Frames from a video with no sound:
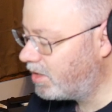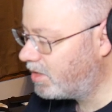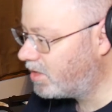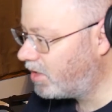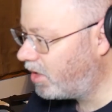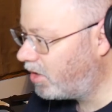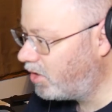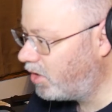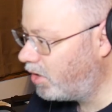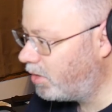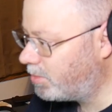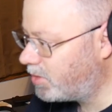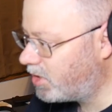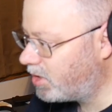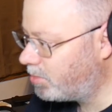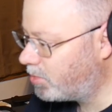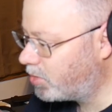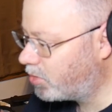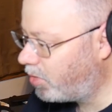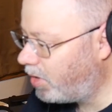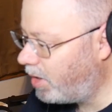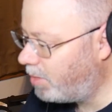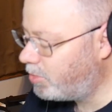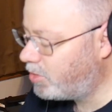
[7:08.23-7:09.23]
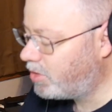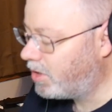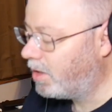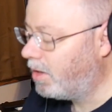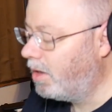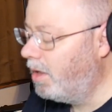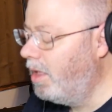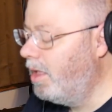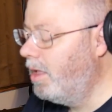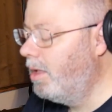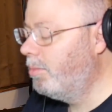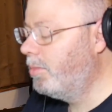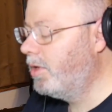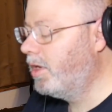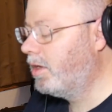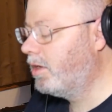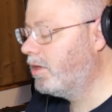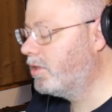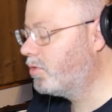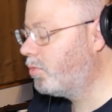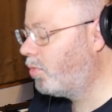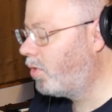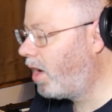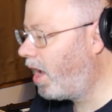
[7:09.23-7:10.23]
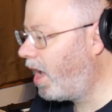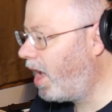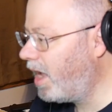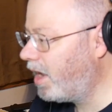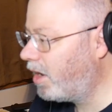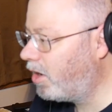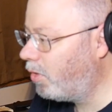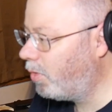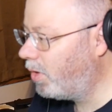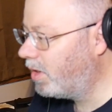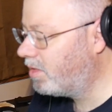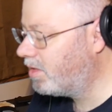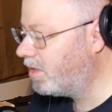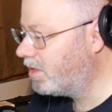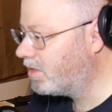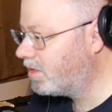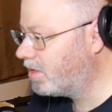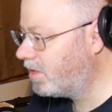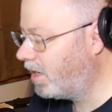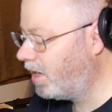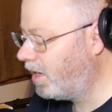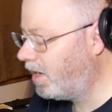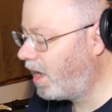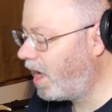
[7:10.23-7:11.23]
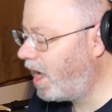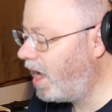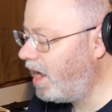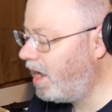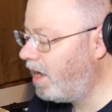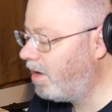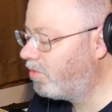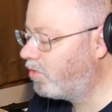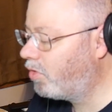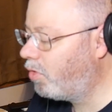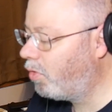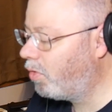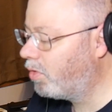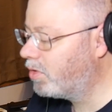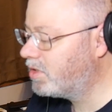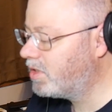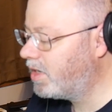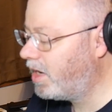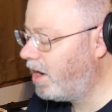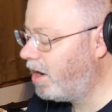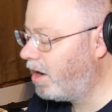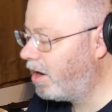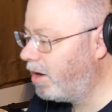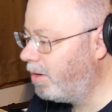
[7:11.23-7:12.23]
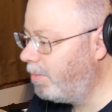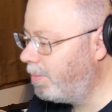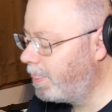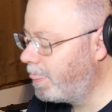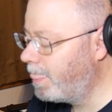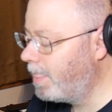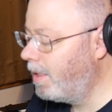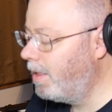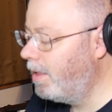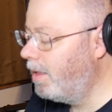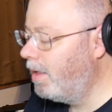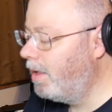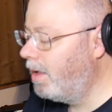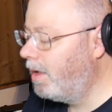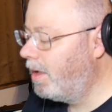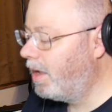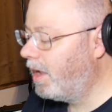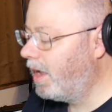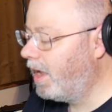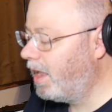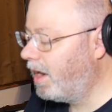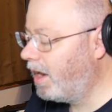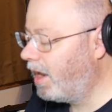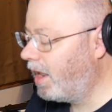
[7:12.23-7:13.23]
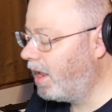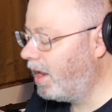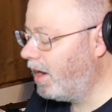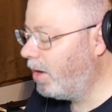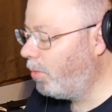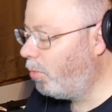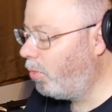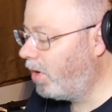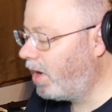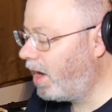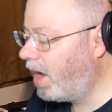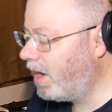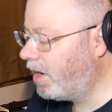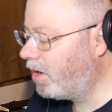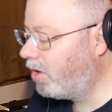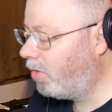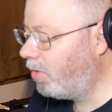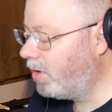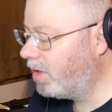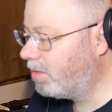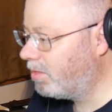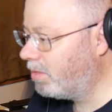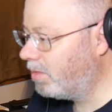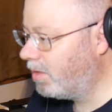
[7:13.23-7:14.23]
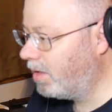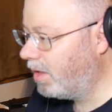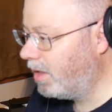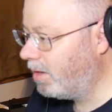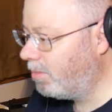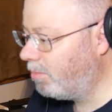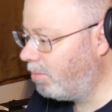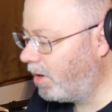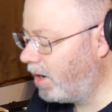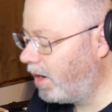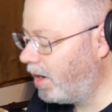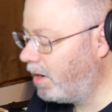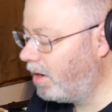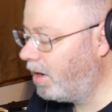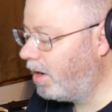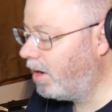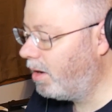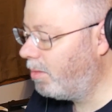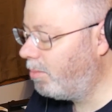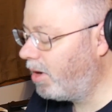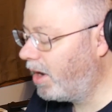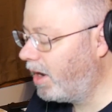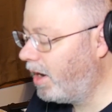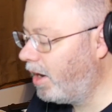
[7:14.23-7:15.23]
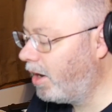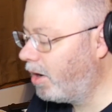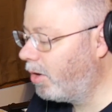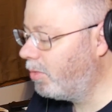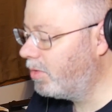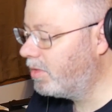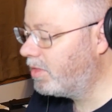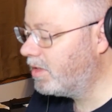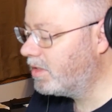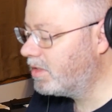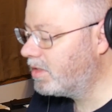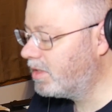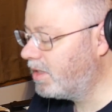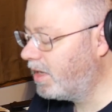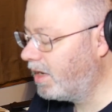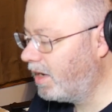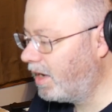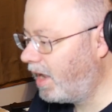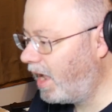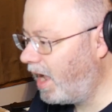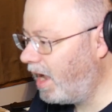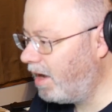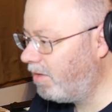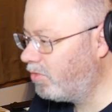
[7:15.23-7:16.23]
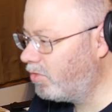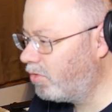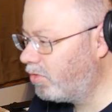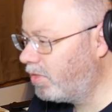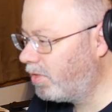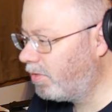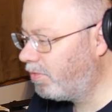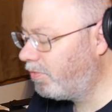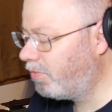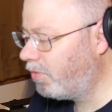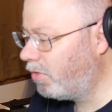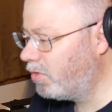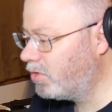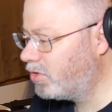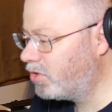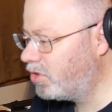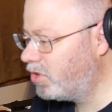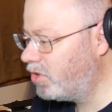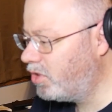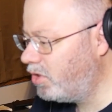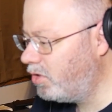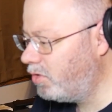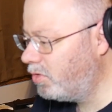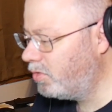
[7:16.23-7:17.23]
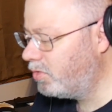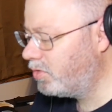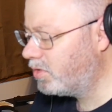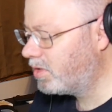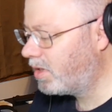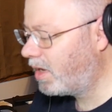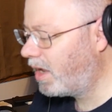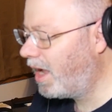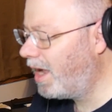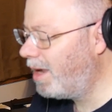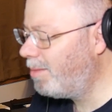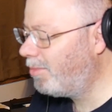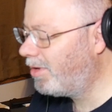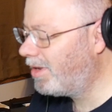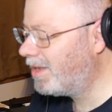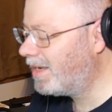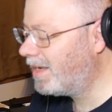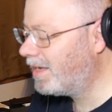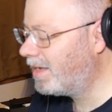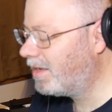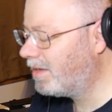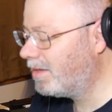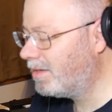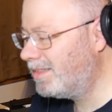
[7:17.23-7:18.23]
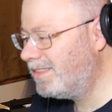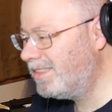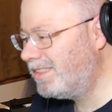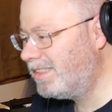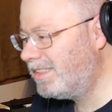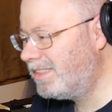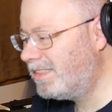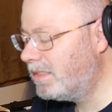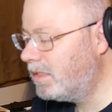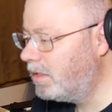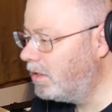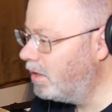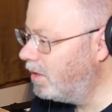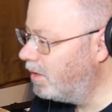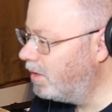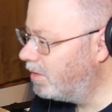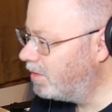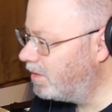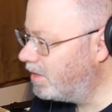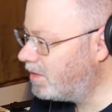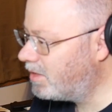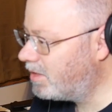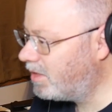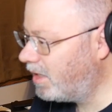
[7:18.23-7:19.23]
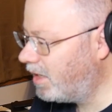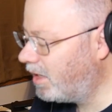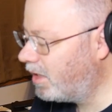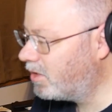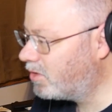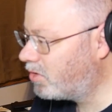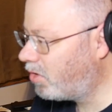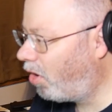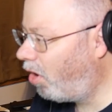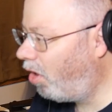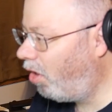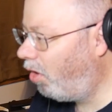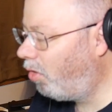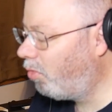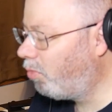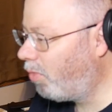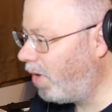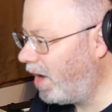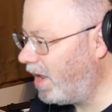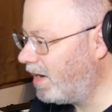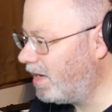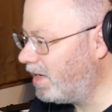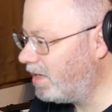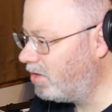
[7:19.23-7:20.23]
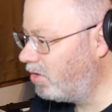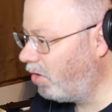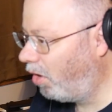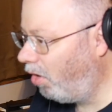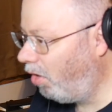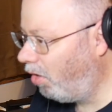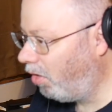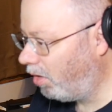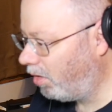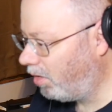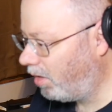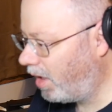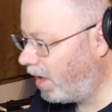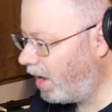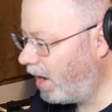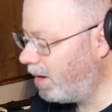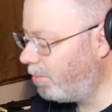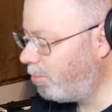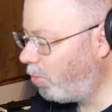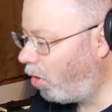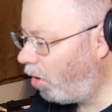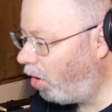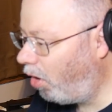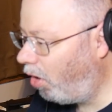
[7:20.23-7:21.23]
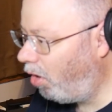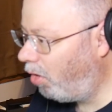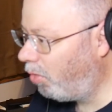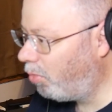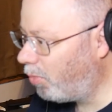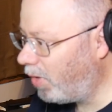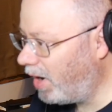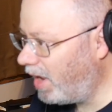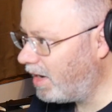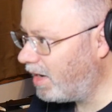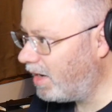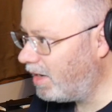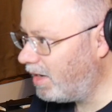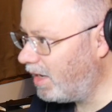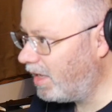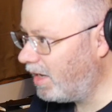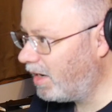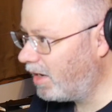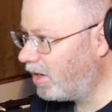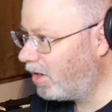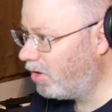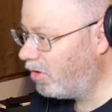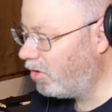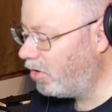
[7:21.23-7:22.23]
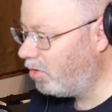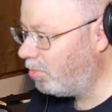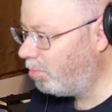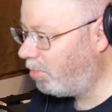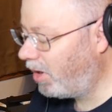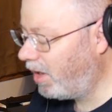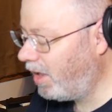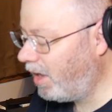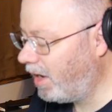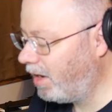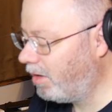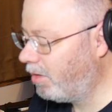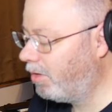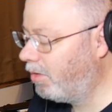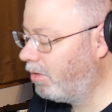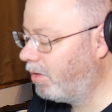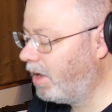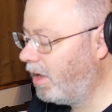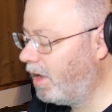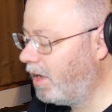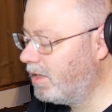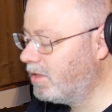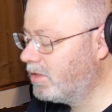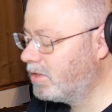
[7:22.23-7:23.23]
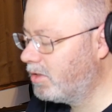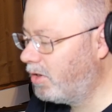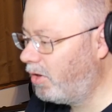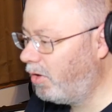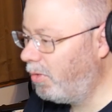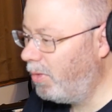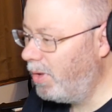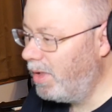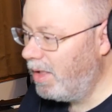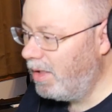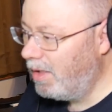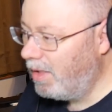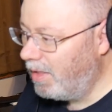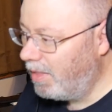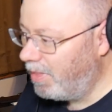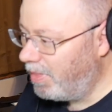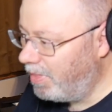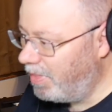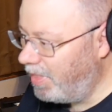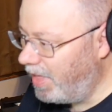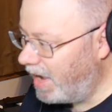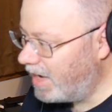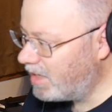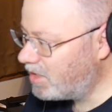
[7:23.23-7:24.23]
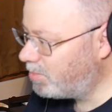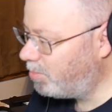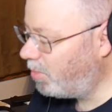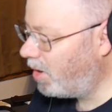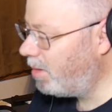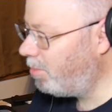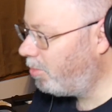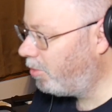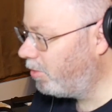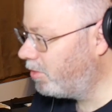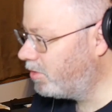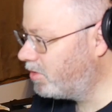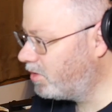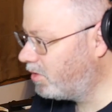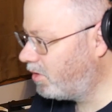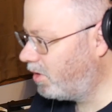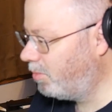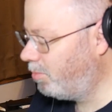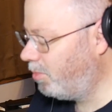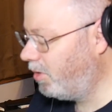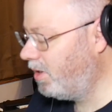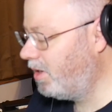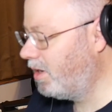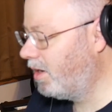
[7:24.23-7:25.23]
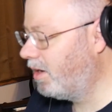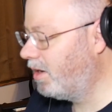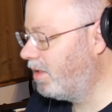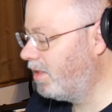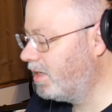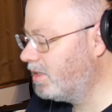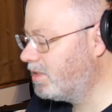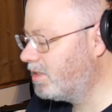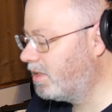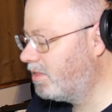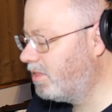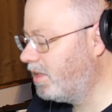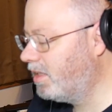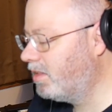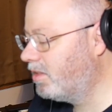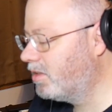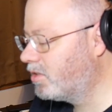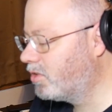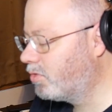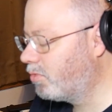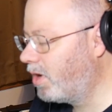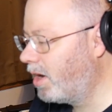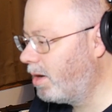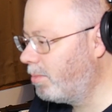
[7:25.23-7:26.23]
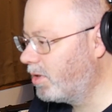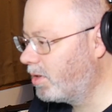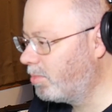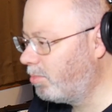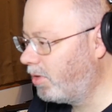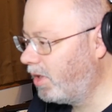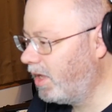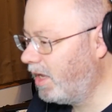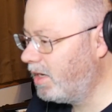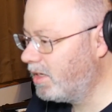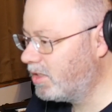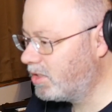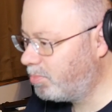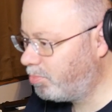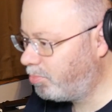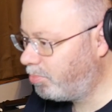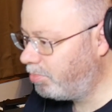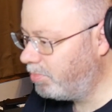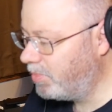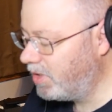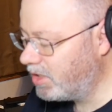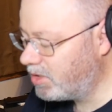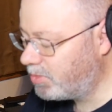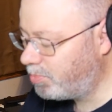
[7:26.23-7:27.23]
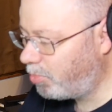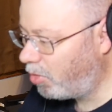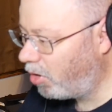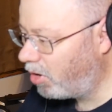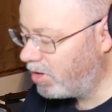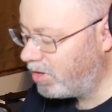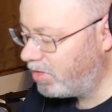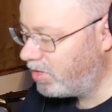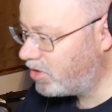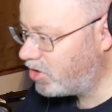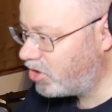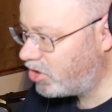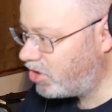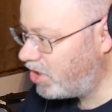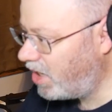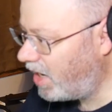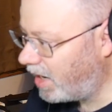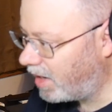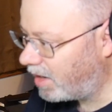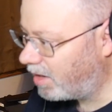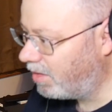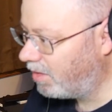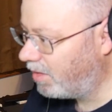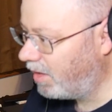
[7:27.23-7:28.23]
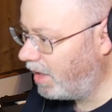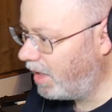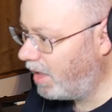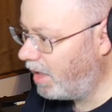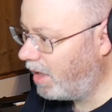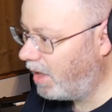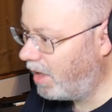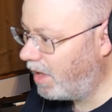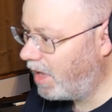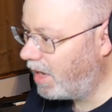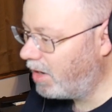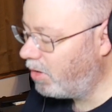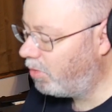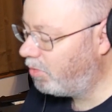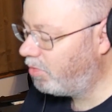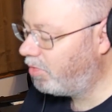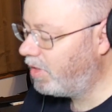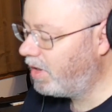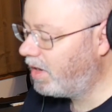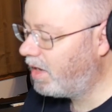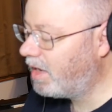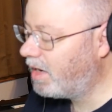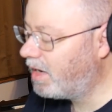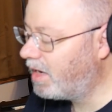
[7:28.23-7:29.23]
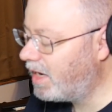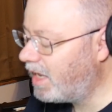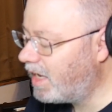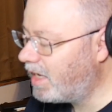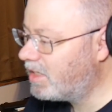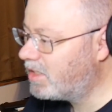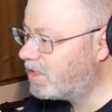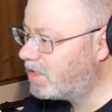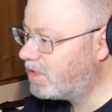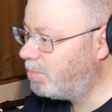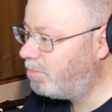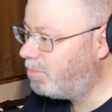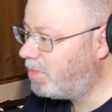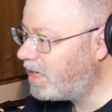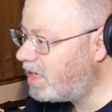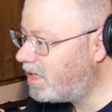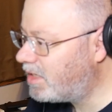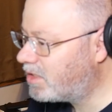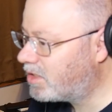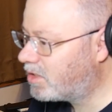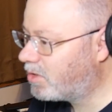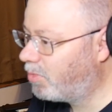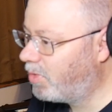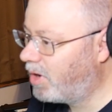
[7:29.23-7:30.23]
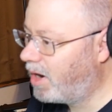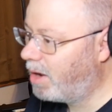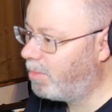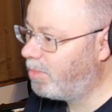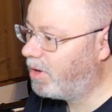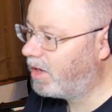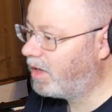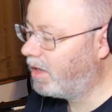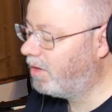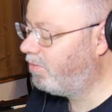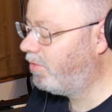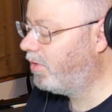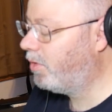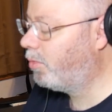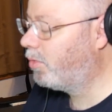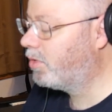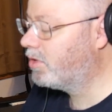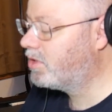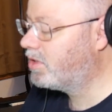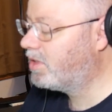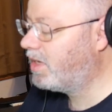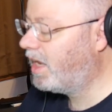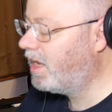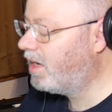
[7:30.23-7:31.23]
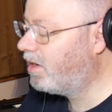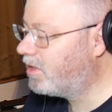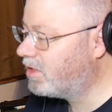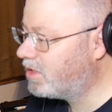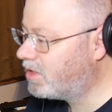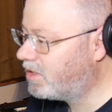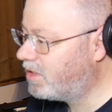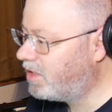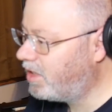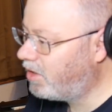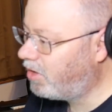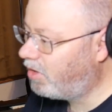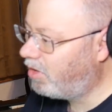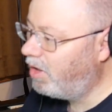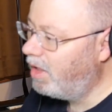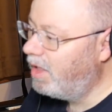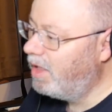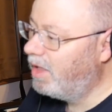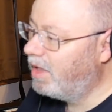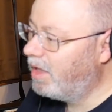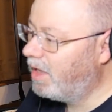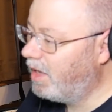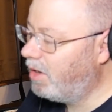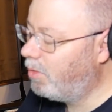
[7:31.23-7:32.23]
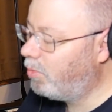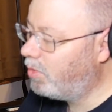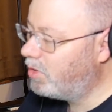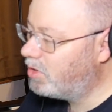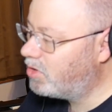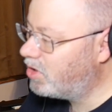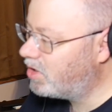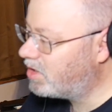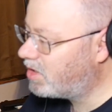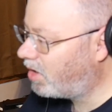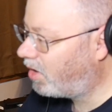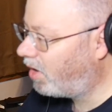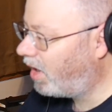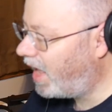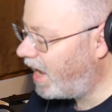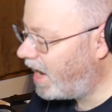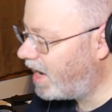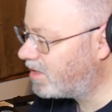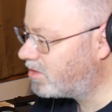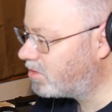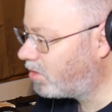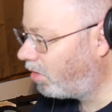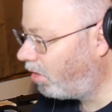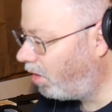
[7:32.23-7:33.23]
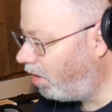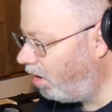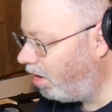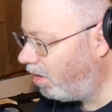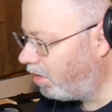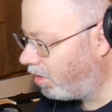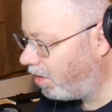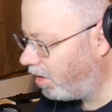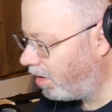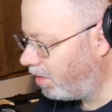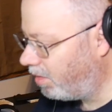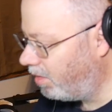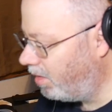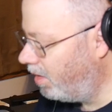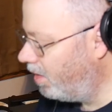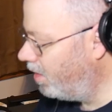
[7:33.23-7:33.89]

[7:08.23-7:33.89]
to sell you a subscription. Because when I go at this thing, I have coarse hair, and when I go at my my hair with this thing, after the first use, I'm like, ugh. This thing is already dull. I'm already needing a new blade, okay? So that's my personal opinion of this. I think the ceramic blade is part of the shtick. I don't think it needs to be ceramic. If it were stainless steel, it would just last longer.